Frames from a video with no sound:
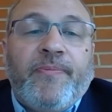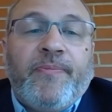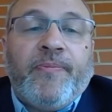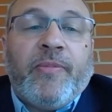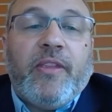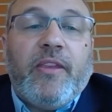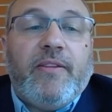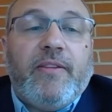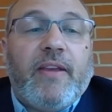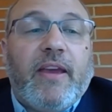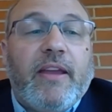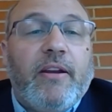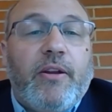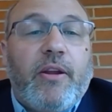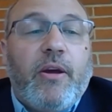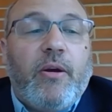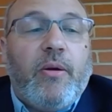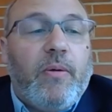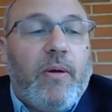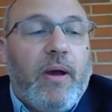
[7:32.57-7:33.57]
Because I don't
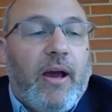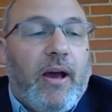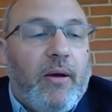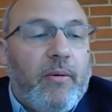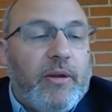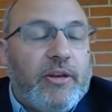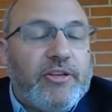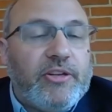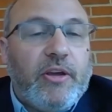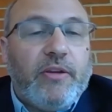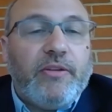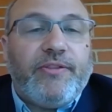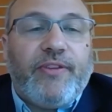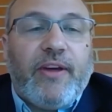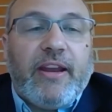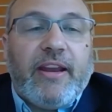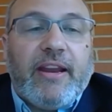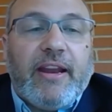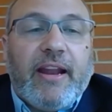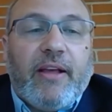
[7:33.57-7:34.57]
know what Joe's
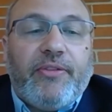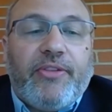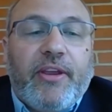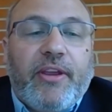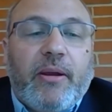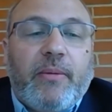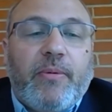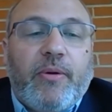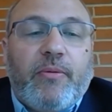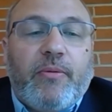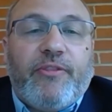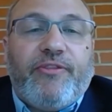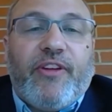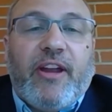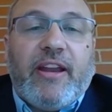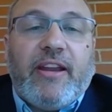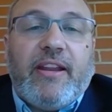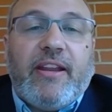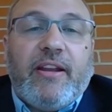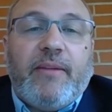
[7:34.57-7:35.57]
finding out there, but we're
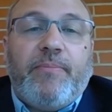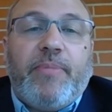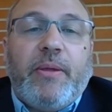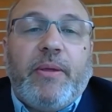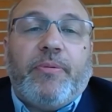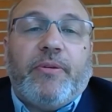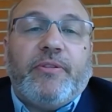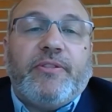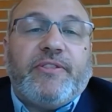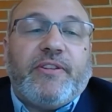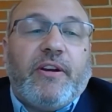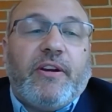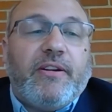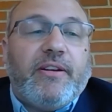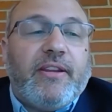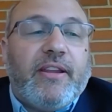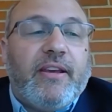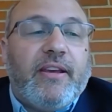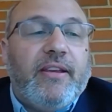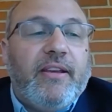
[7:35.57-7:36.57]
finding that people are starting
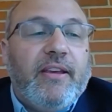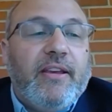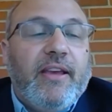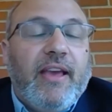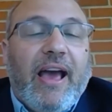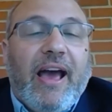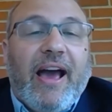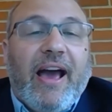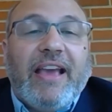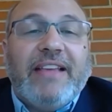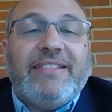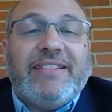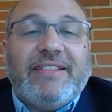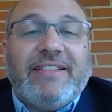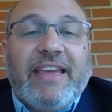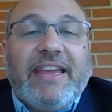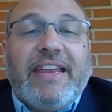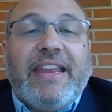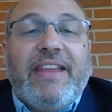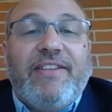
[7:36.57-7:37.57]
to
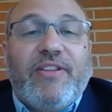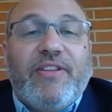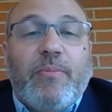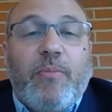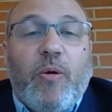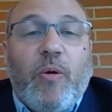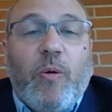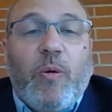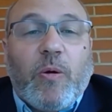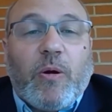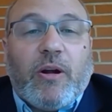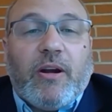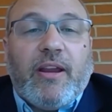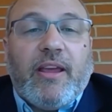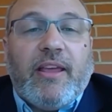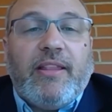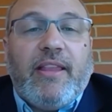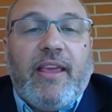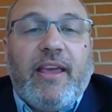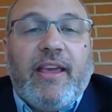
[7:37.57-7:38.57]
isolate even more
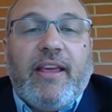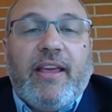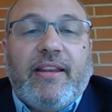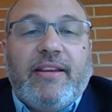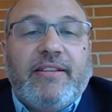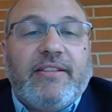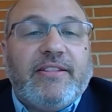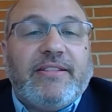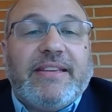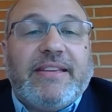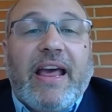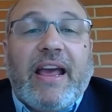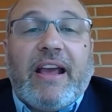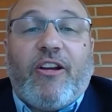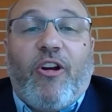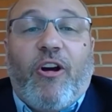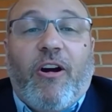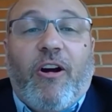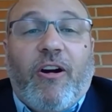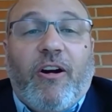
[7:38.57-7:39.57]
and just not
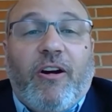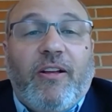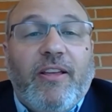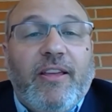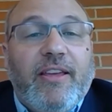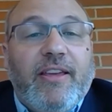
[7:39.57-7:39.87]
call,